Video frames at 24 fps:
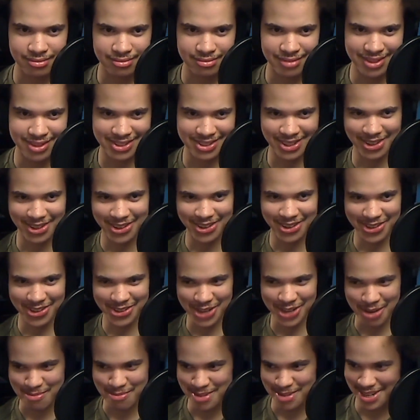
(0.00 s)
instead of learning
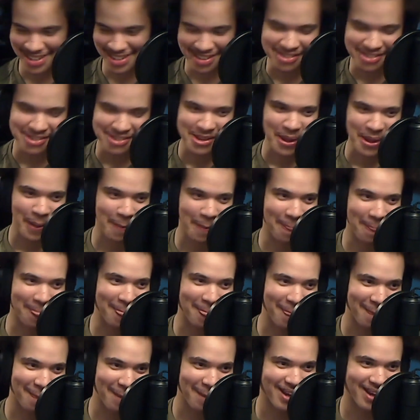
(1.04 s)
Japanese.
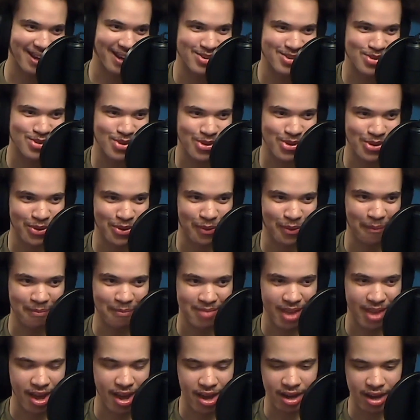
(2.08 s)
Uh-huh. And so,
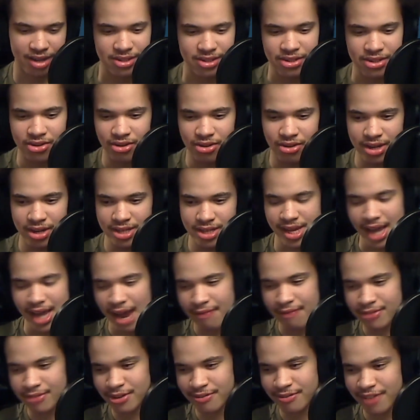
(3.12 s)
because, it's like
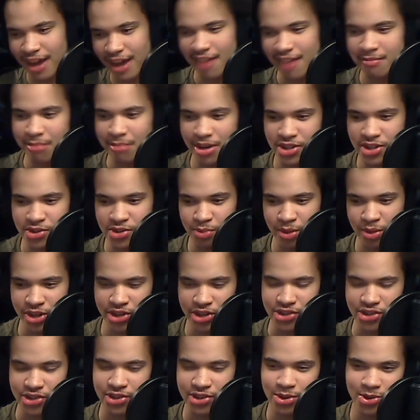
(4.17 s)
after 5 months when
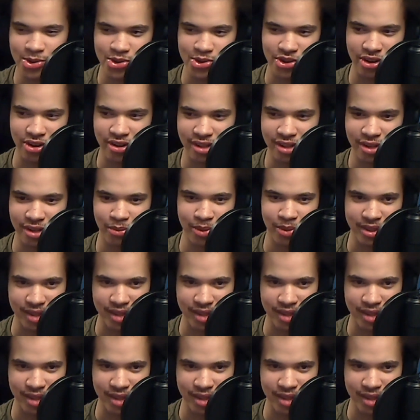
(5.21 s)
you're still struggling with